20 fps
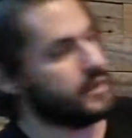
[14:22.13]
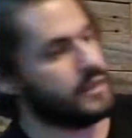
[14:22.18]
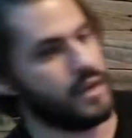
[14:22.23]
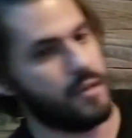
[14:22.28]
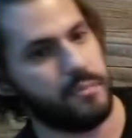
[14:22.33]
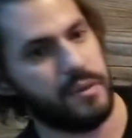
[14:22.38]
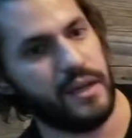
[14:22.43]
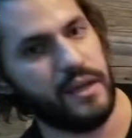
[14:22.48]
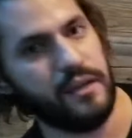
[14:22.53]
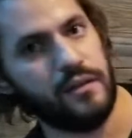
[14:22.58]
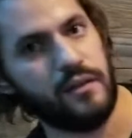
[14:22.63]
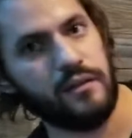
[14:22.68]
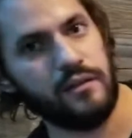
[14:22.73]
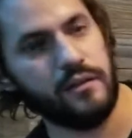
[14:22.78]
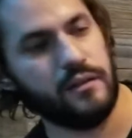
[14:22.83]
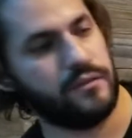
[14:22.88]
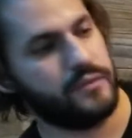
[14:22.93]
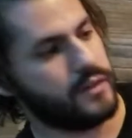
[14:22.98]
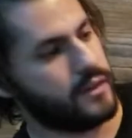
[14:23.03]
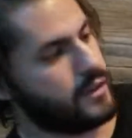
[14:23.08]
that paint all
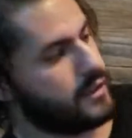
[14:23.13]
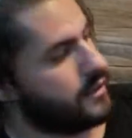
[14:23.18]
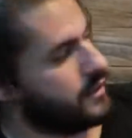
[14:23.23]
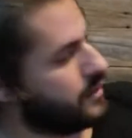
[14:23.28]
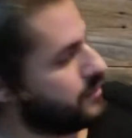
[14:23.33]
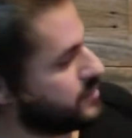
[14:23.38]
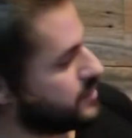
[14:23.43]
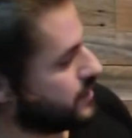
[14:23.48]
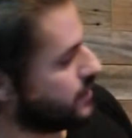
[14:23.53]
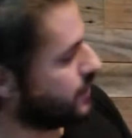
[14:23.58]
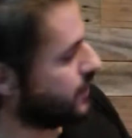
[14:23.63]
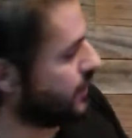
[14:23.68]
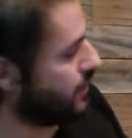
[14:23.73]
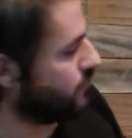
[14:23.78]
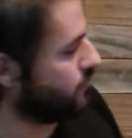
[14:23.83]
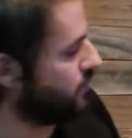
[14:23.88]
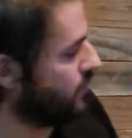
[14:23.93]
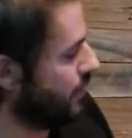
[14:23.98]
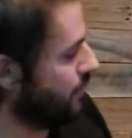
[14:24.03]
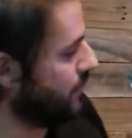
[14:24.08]
over it, and I'm just going to kind
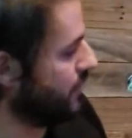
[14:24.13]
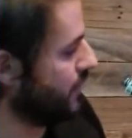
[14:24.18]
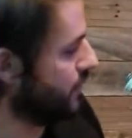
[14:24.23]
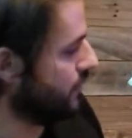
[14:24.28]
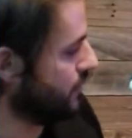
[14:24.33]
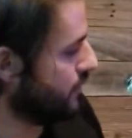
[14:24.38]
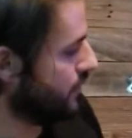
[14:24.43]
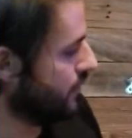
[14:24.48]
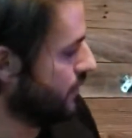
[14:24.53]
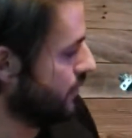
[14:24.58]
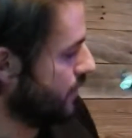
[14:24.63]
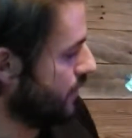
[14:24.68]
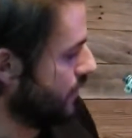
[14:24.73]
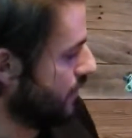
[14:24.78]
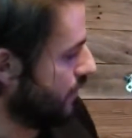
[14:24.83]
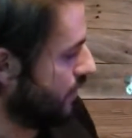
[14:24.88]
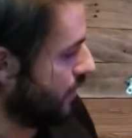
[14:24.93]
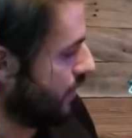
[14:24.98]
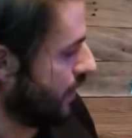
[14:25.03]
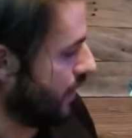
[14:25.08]
of rub it
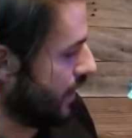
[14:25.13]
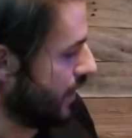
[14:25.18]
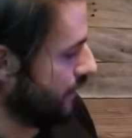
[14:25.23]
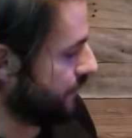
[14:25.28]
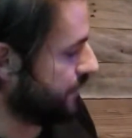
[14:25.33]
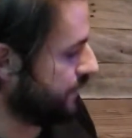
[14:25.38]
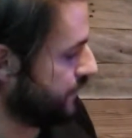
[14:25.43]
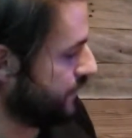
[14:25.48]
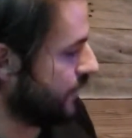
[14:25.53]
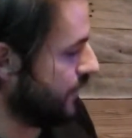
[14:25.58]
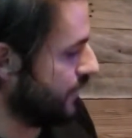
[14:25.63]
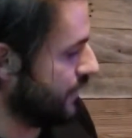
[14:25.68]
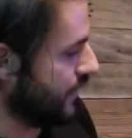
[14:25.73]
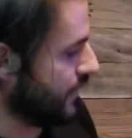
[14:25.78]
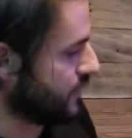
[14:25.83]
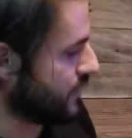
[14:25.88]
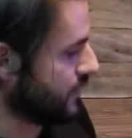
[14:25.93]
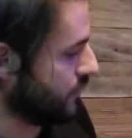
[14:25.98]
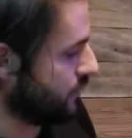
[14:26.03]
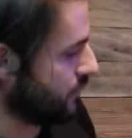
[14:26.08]
off. And
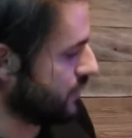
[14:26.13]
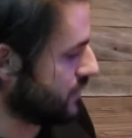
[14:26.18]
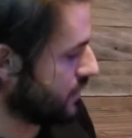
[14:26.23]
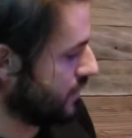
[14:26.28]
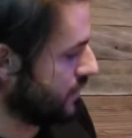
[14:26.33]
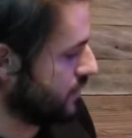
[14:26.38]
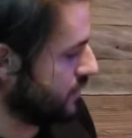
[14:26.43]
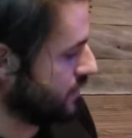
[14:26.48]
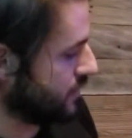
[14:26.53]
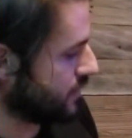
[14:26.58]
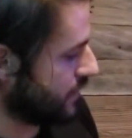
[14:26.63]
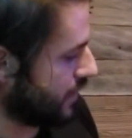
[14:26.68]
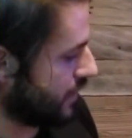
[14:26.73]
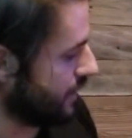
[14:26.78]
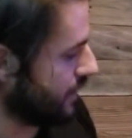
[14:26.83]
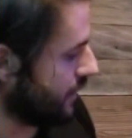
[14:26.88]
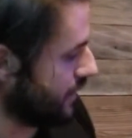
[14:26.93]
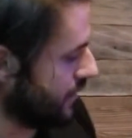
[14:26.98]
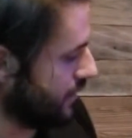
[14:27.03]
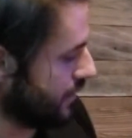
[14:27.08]
that's what's going to do is I'm
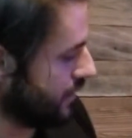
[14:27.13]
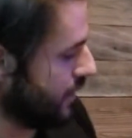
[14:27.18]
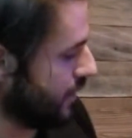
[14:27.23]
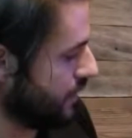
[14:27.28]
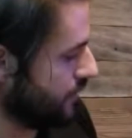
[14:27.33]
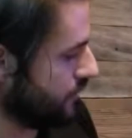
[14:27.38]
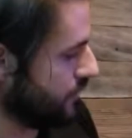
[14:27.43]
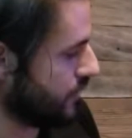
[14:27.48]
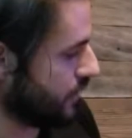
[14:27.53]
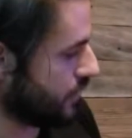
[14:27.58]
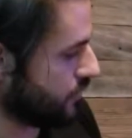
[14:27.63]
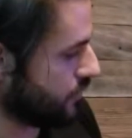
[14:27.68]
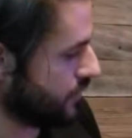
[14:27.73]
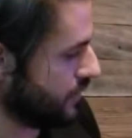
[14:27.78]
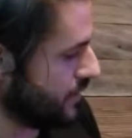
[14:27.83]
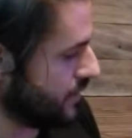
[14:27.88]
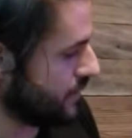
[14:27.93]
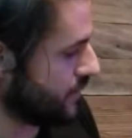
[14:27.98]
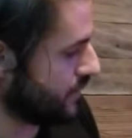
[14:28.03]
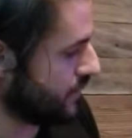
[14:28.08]
going to get kind of in the
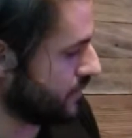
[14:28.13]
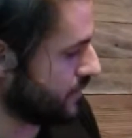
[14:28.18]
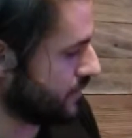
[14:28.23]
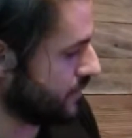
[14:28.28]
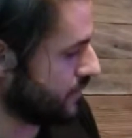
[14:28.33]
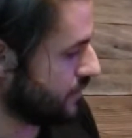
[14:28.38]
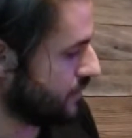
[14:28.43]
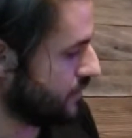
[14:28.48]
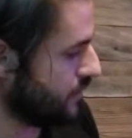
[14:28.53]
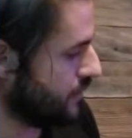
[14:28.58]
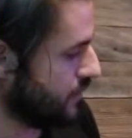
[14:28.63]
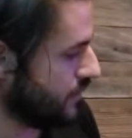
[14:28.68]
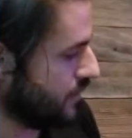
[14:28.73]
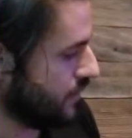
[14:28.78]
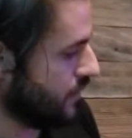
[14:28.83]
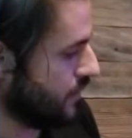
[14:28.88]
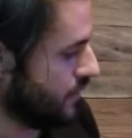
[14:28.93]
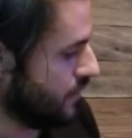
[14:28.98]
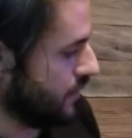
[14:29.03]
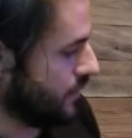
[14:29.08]
creases
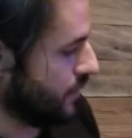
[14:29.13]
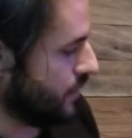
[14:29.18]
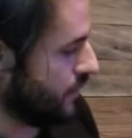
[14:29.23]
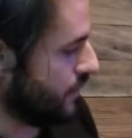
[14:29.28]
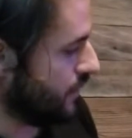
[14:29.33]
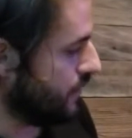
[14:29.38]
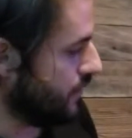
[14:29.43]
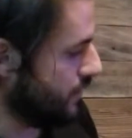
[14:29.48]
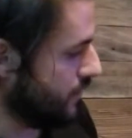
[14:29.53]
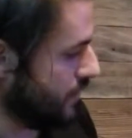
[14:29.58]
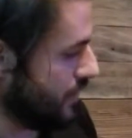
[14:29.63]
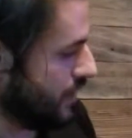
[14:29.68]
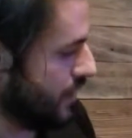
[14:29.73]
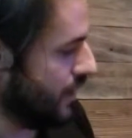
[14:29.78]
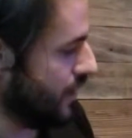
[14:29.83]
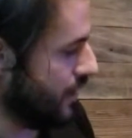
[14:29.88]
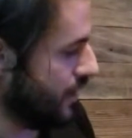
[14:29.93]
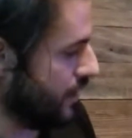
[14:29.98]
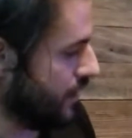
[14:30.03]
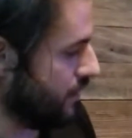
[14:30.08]

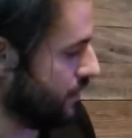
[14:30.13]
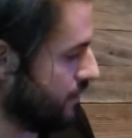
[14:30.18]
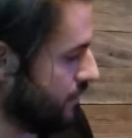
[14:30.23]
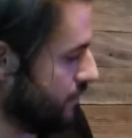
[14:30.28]
and